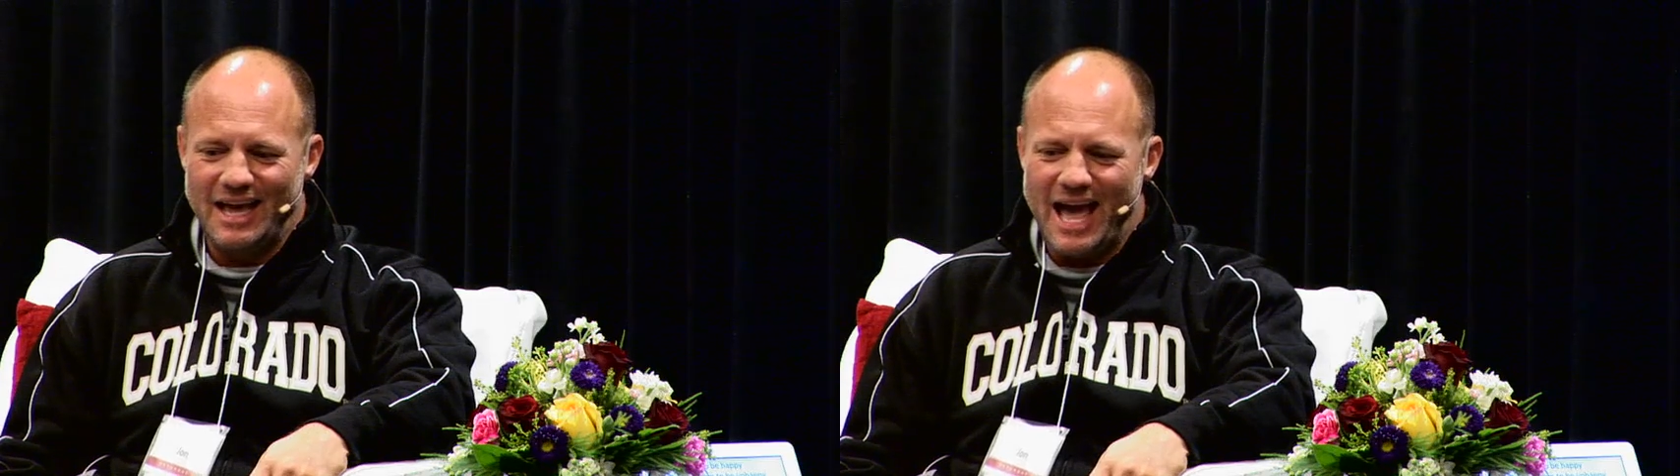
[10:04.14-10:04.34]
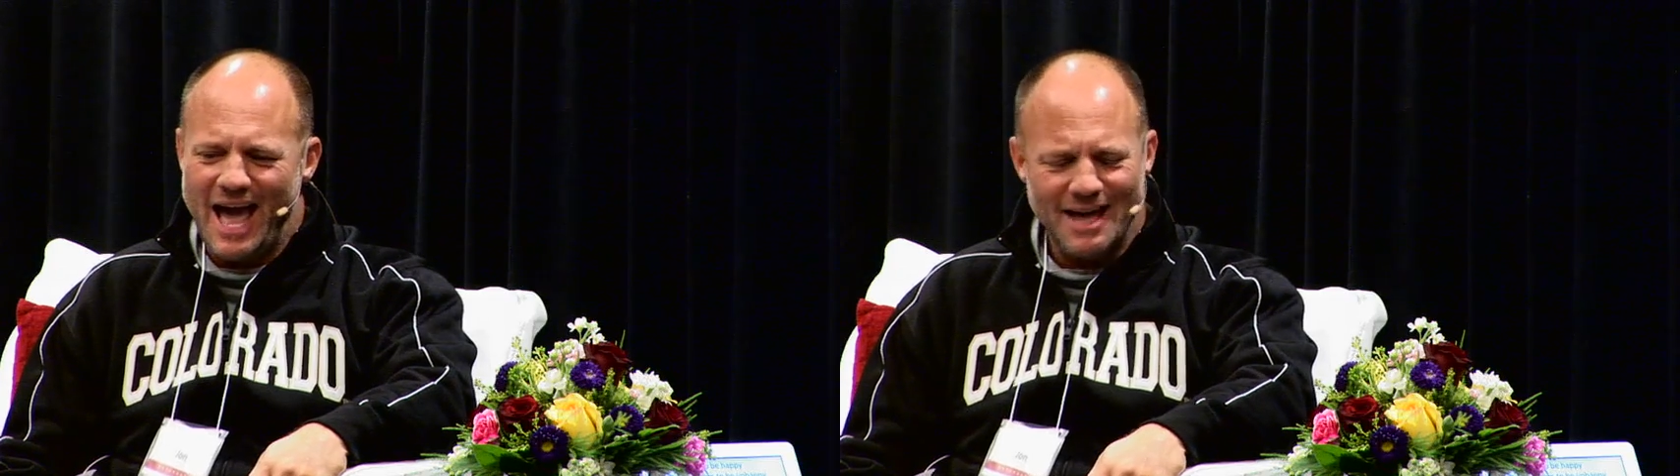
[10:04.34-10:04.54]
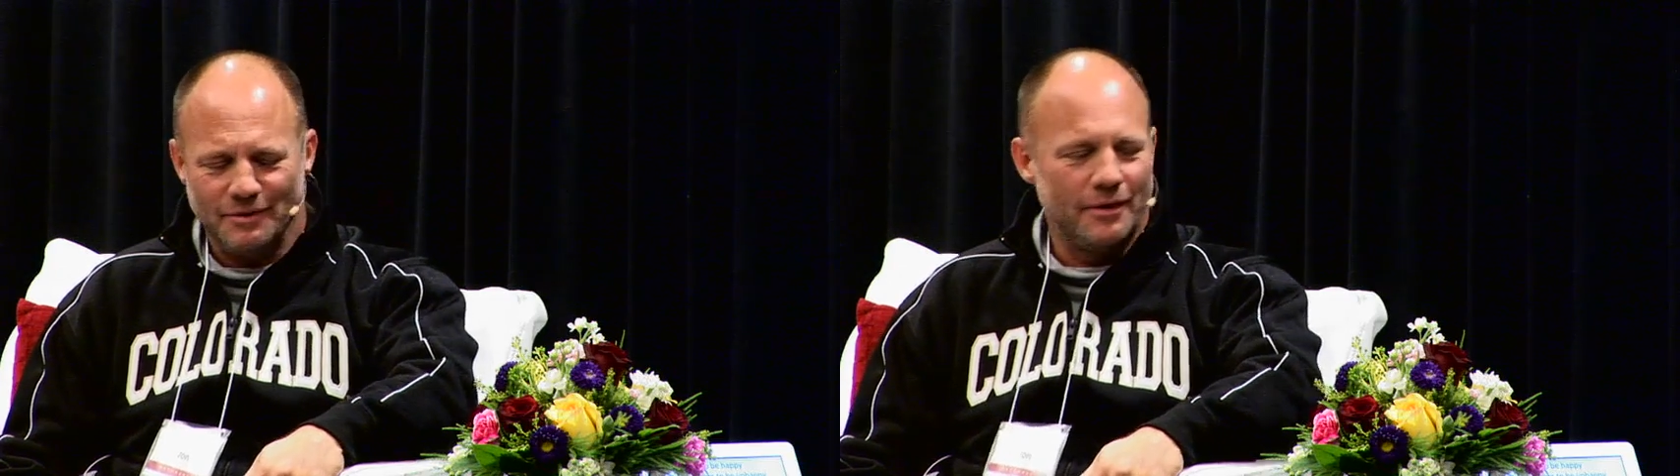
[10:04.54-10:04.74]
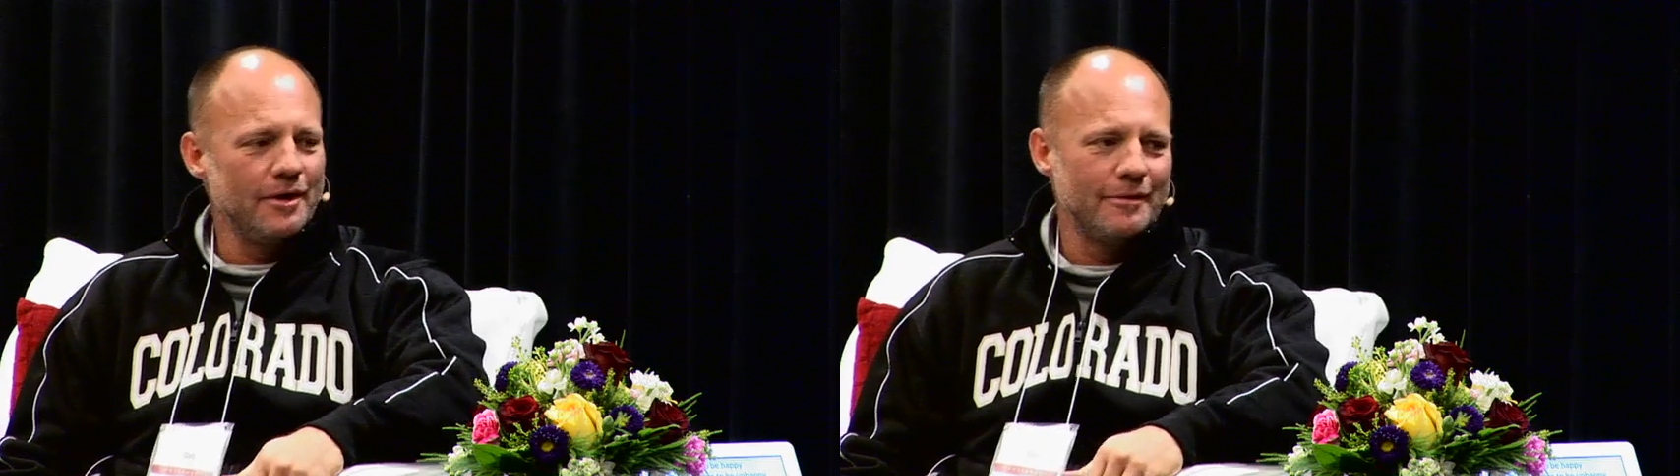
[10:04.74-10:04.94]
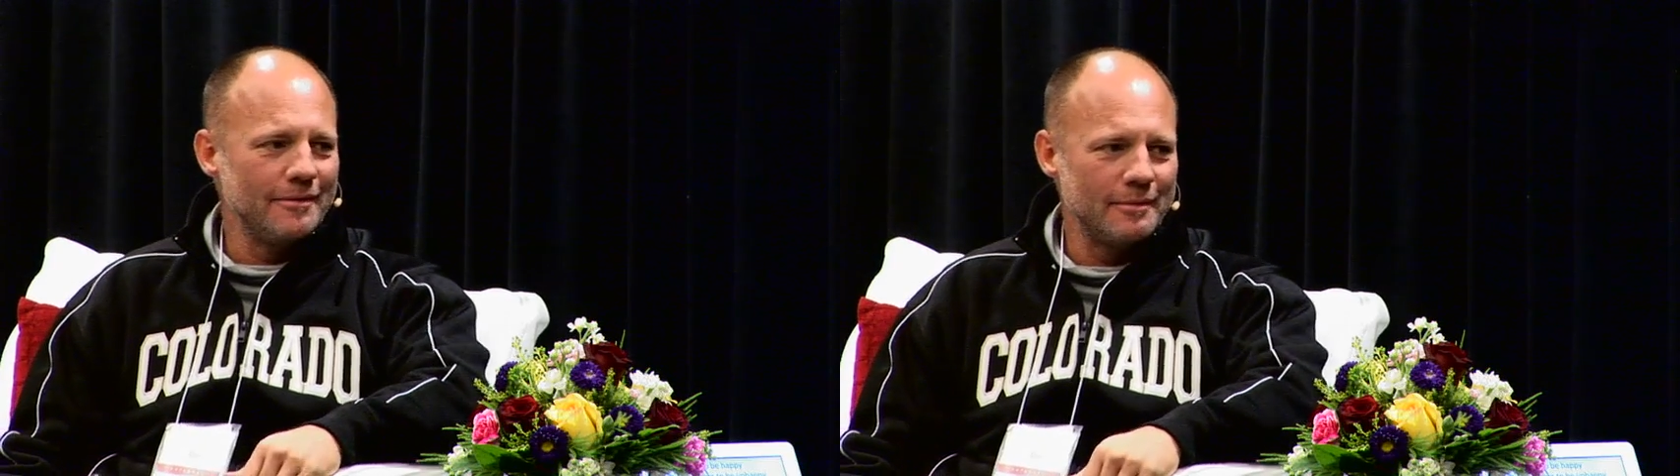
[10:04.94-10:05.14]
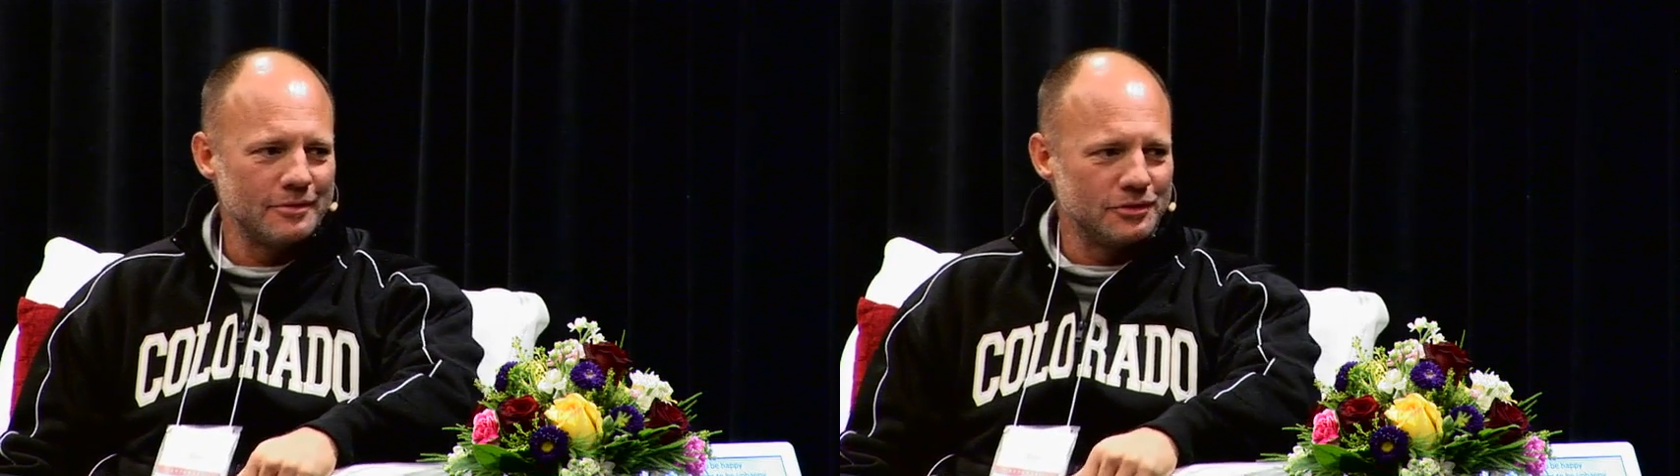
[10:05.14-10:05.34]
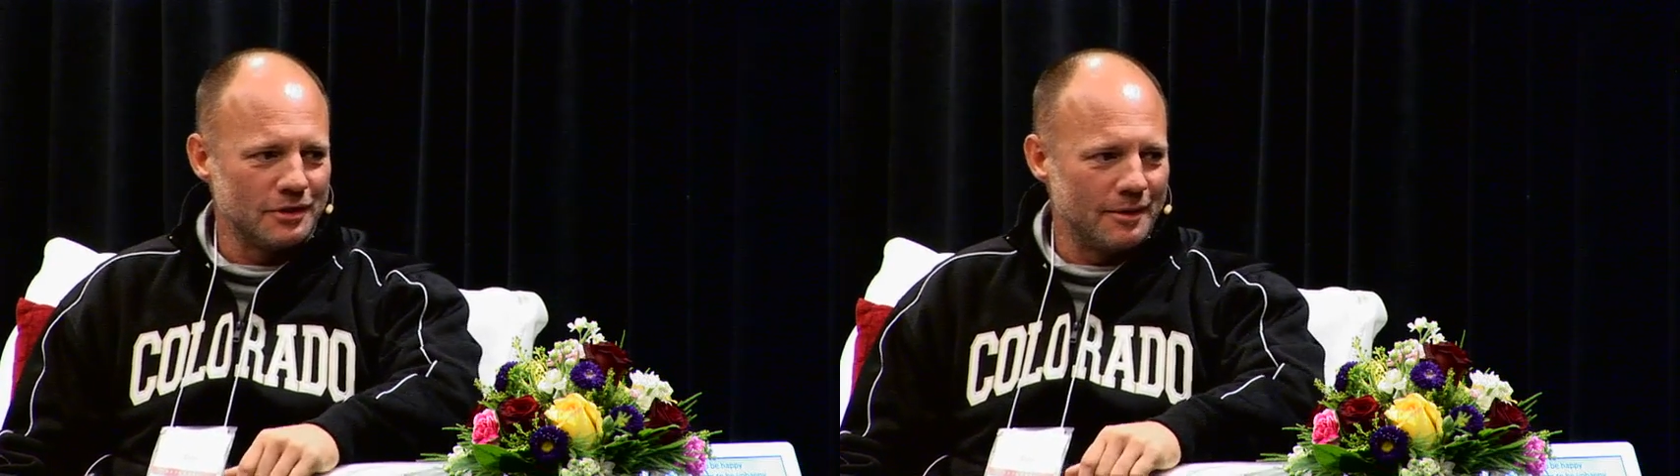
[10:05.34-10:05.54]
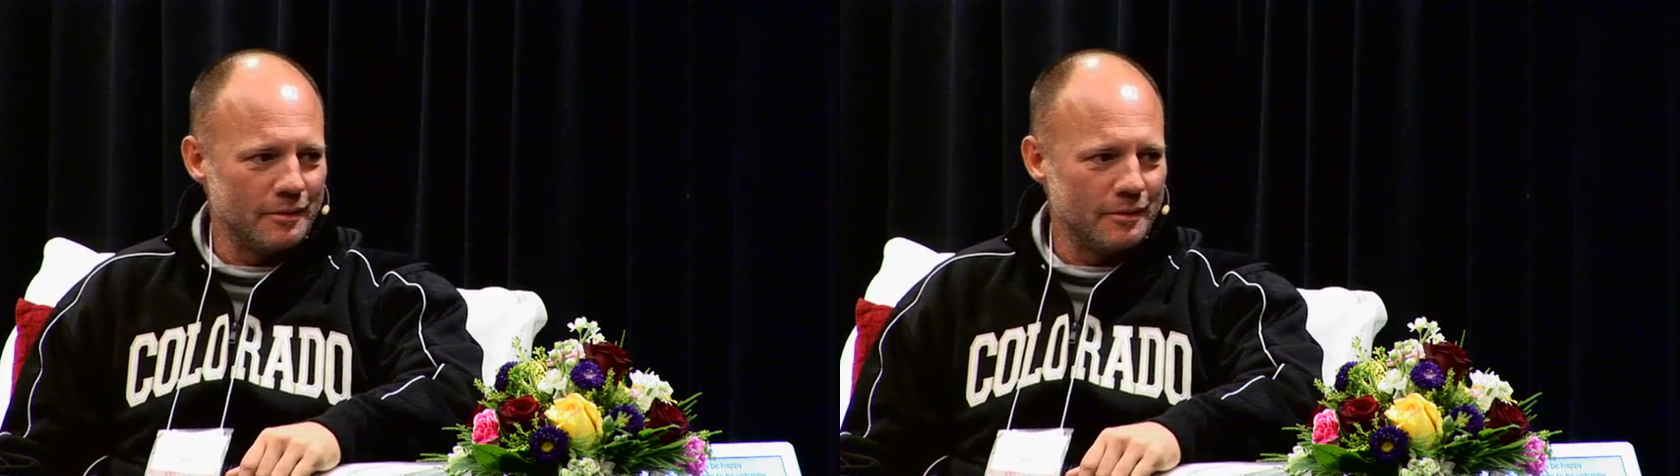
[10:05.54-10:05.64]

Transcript: I don't know if I'm sure I